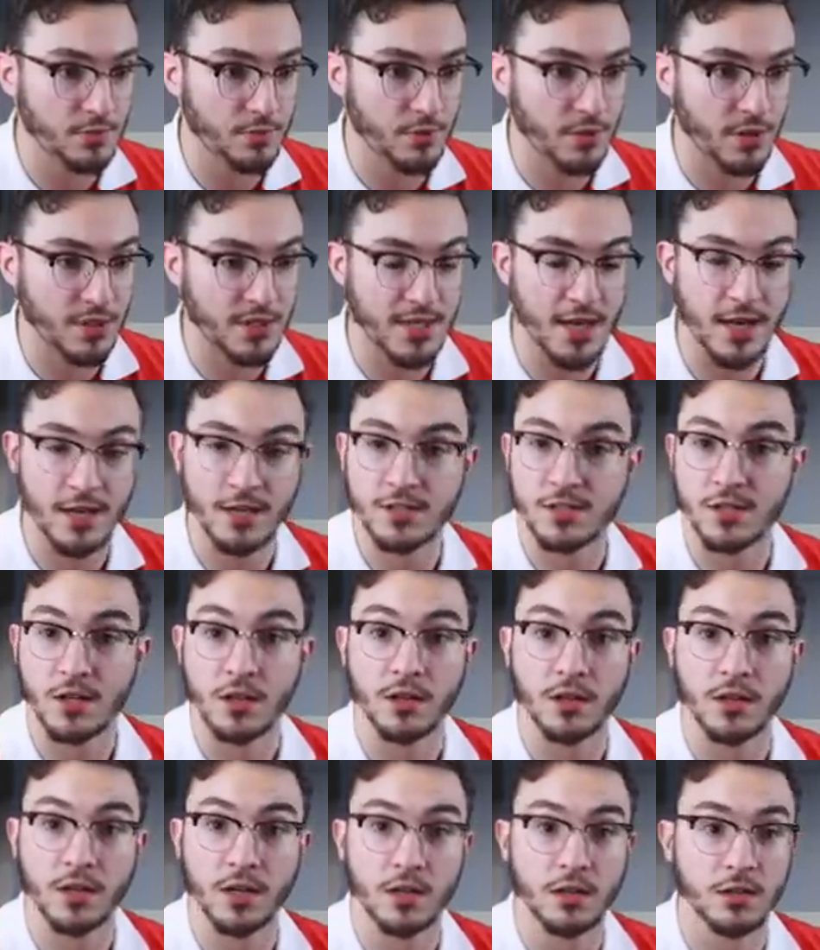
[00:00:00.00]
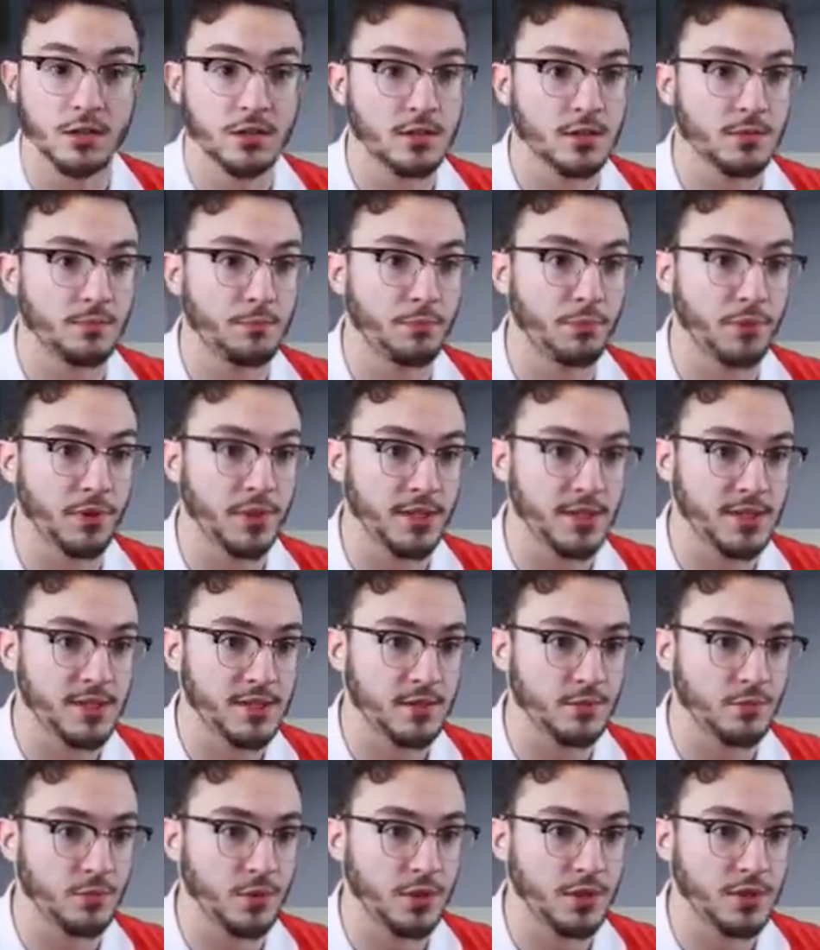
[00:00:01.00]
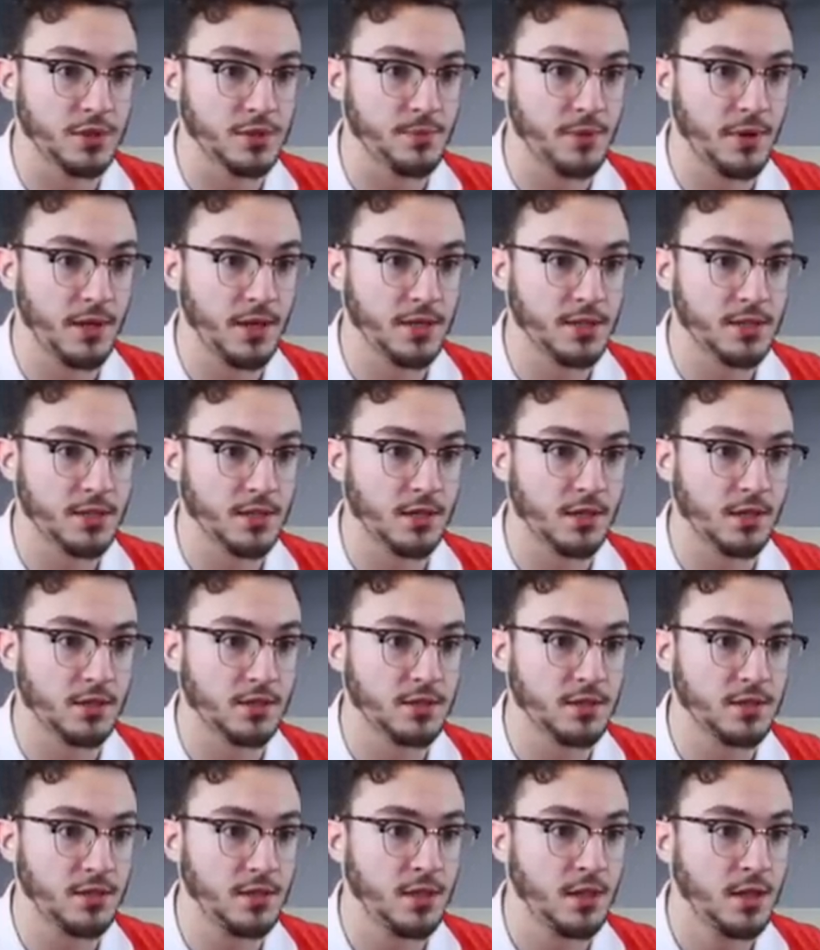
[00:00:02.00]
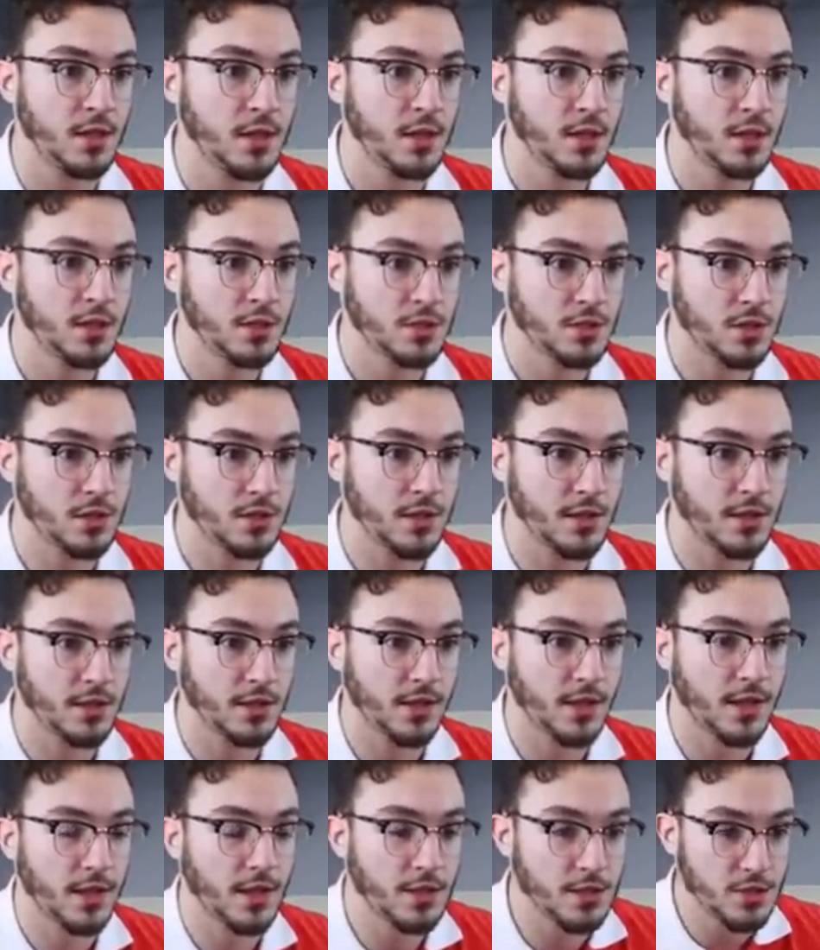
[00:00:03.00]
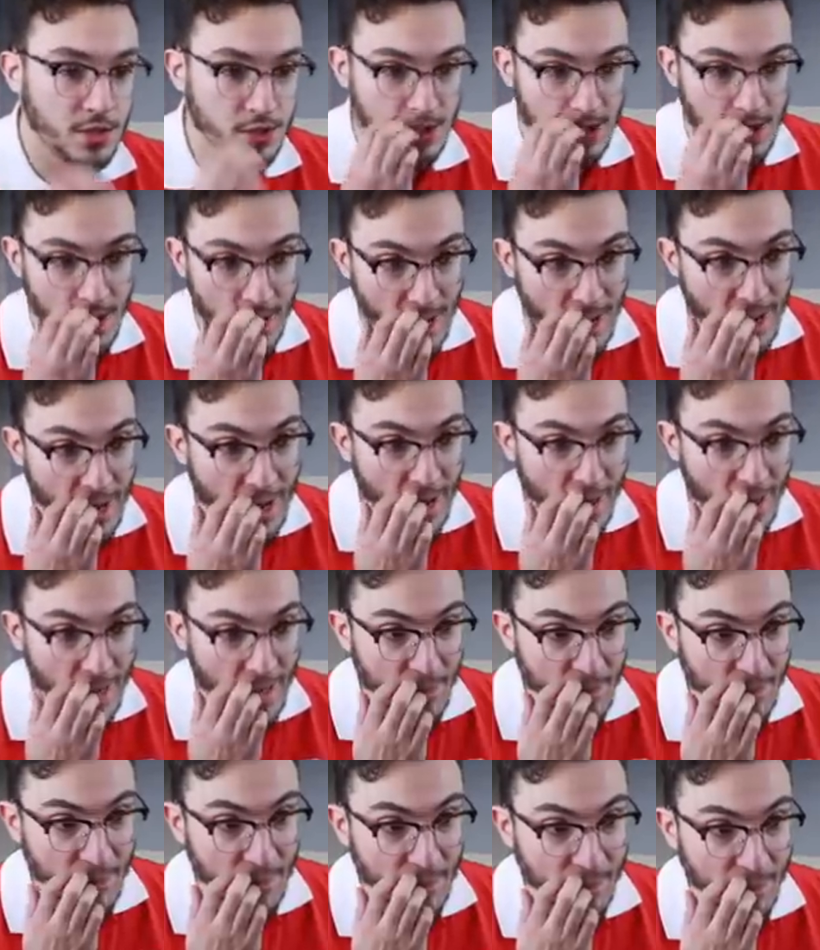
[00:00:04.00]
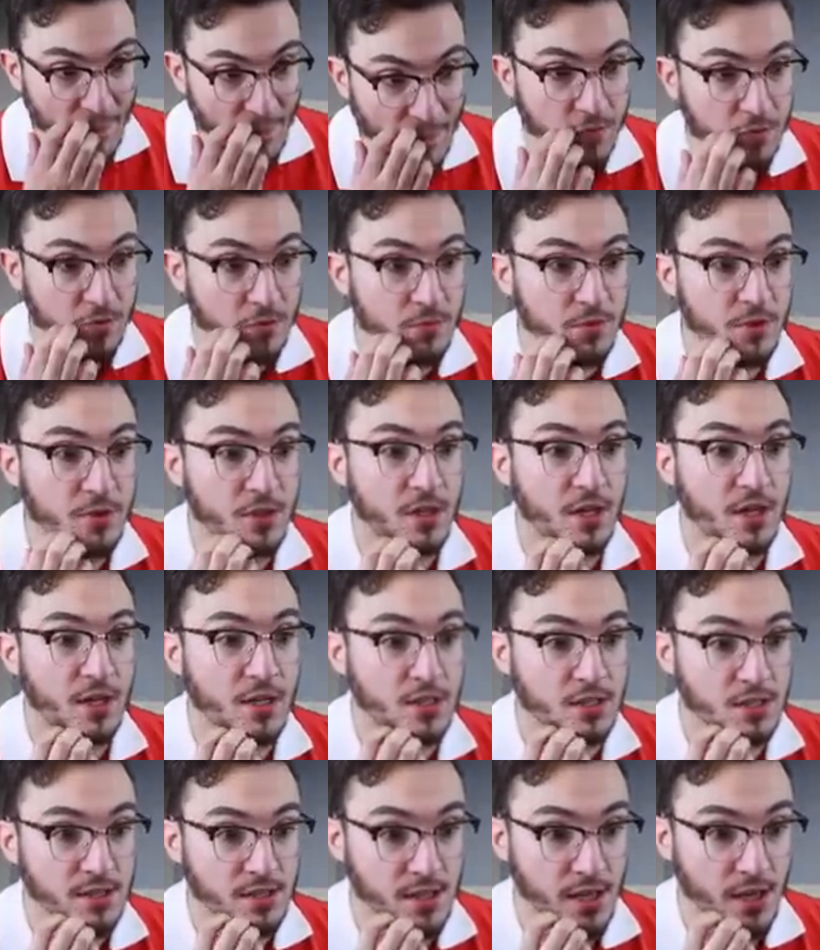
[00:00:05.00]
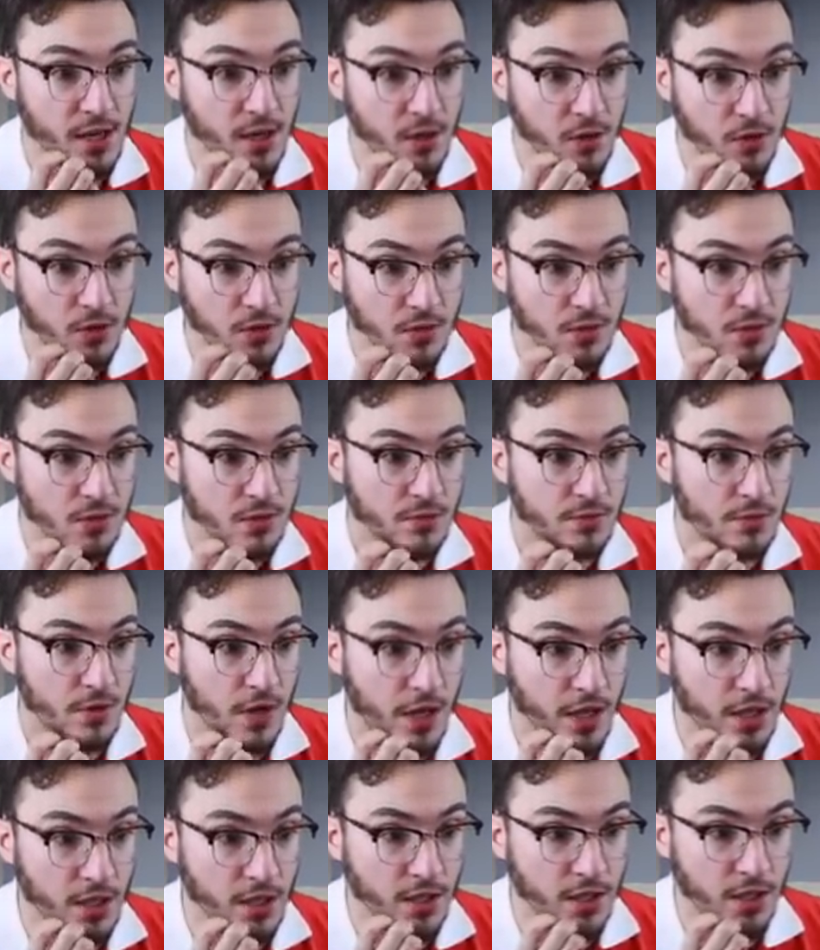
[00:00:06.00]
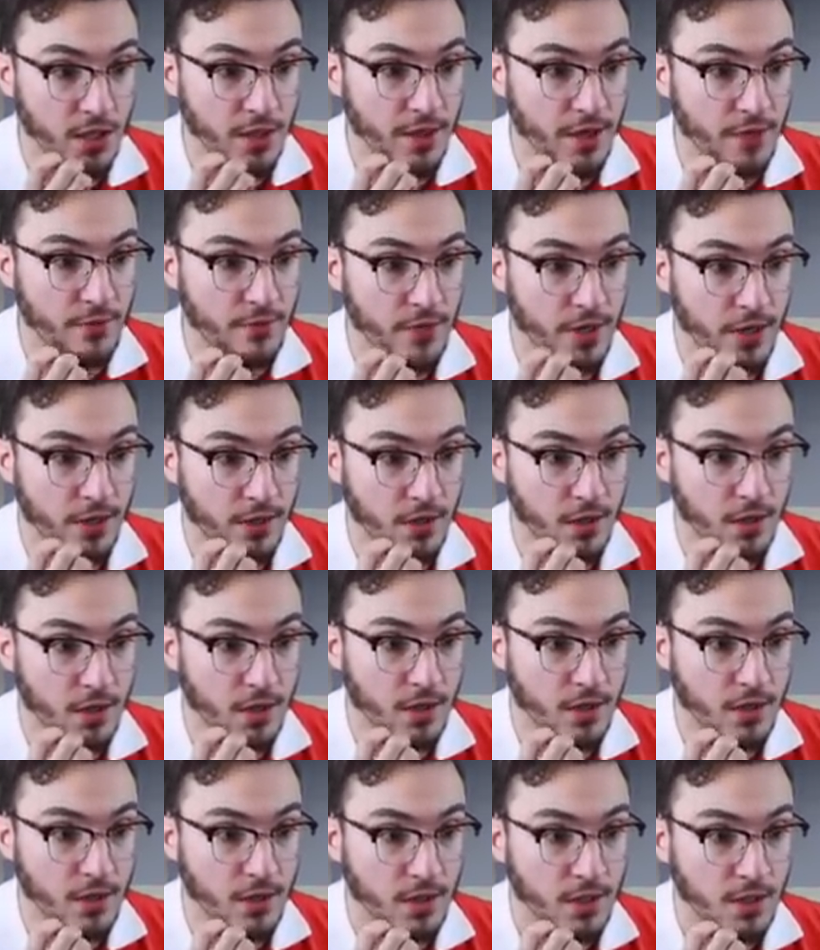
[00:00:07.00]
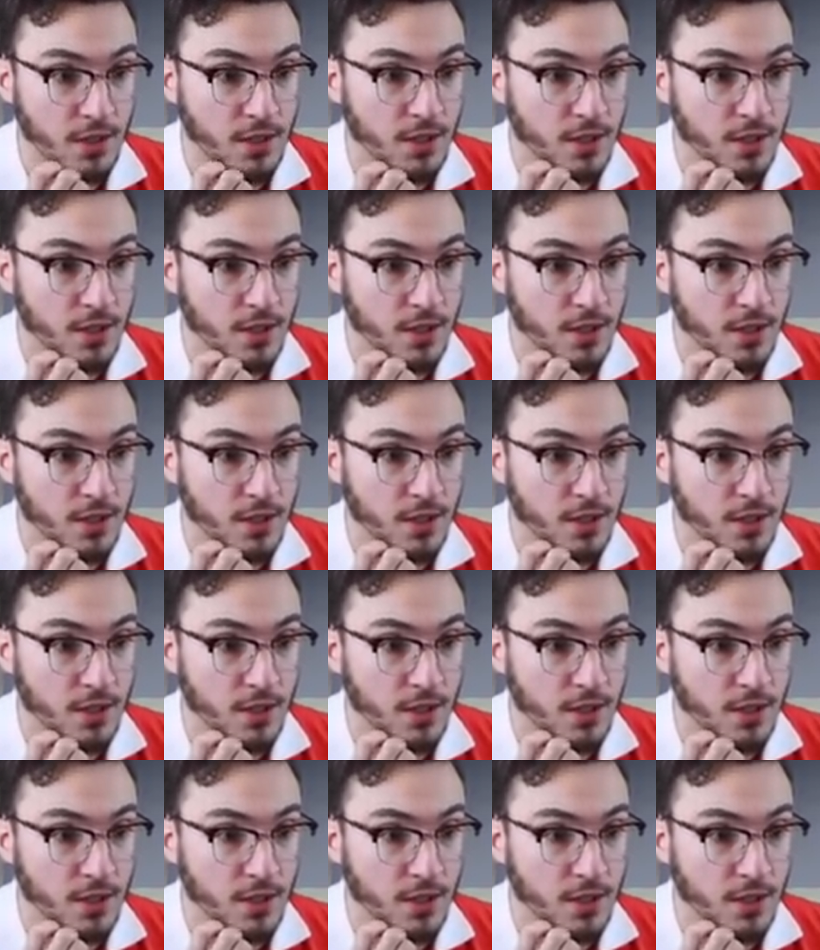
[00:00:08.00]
We'll bring Dennis on later to blitz him with his pace. Conti, Jardel, Akanji, Ruben Dias is out. Right, he got that red card.